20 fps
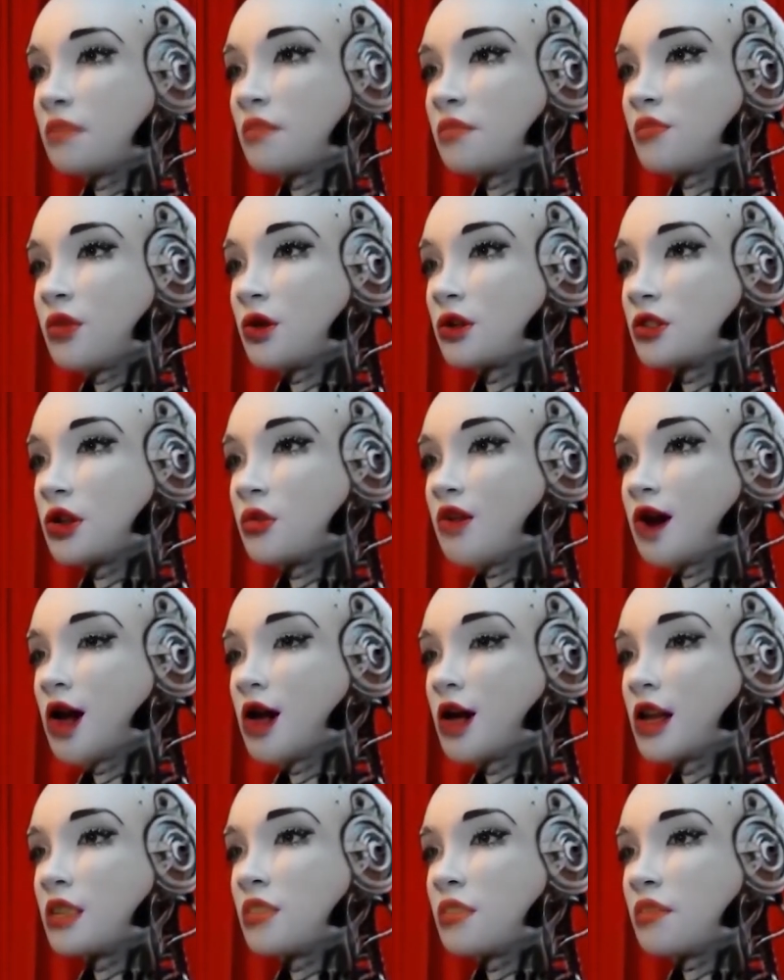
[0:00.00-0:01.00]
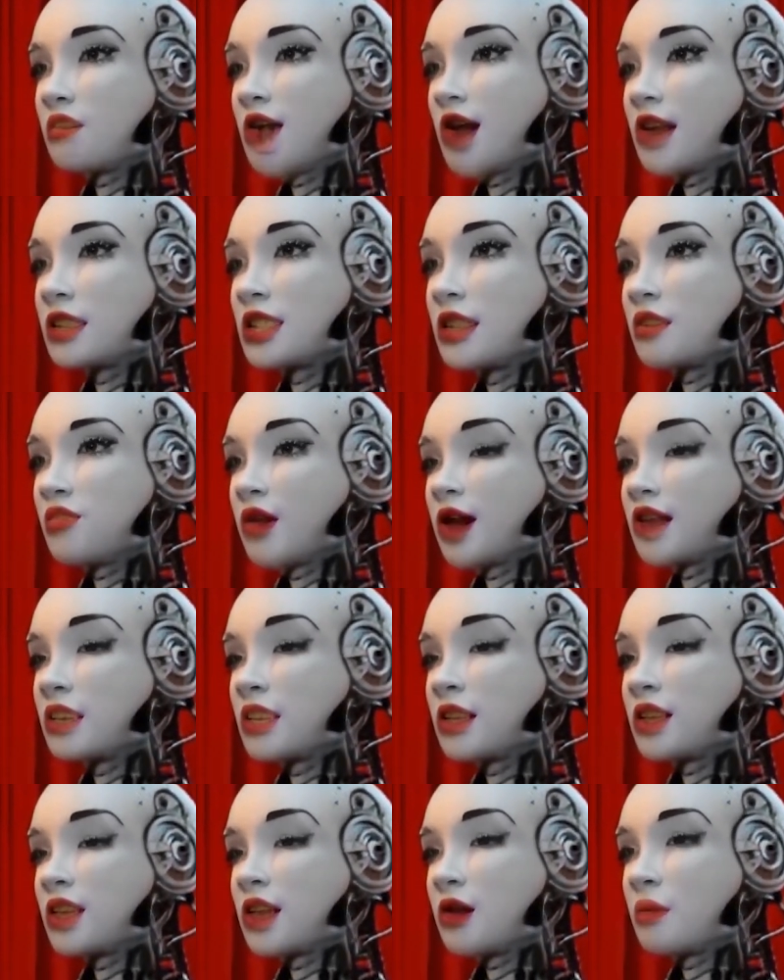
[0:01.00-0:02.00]
Further on, I define
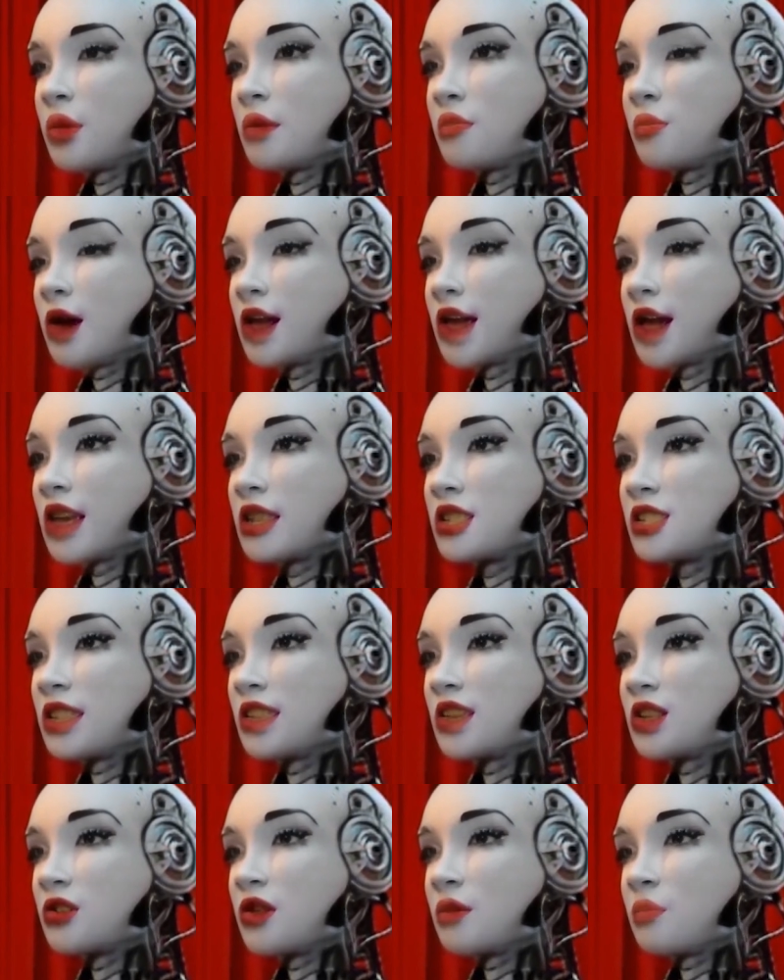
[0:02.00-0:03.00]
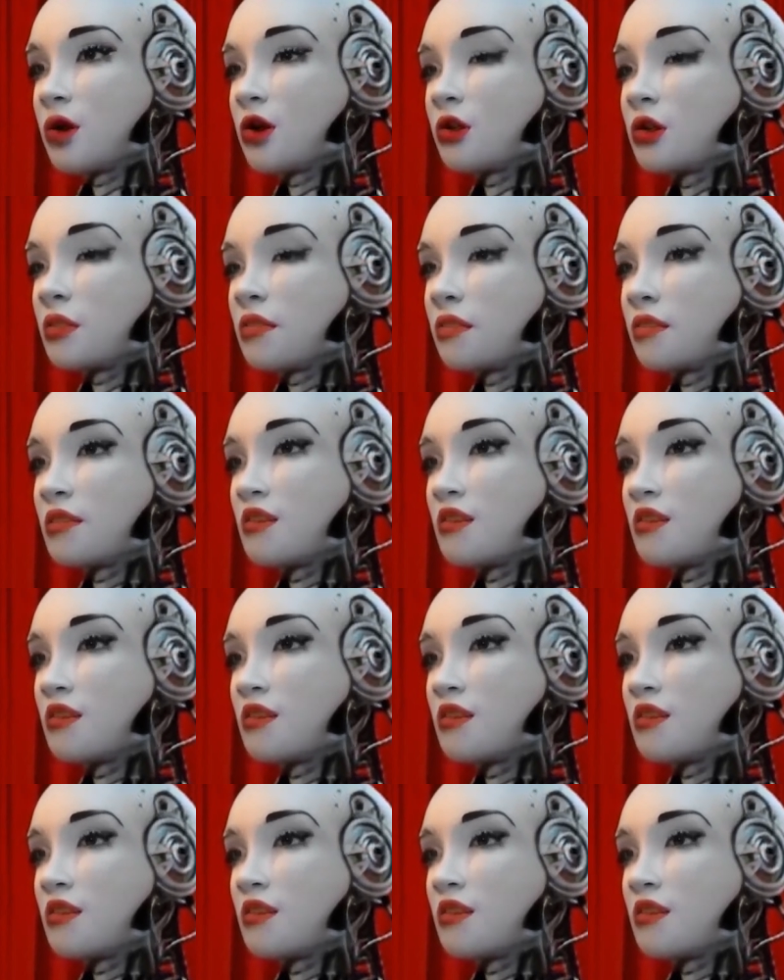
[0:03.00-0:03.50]
the name of my executable.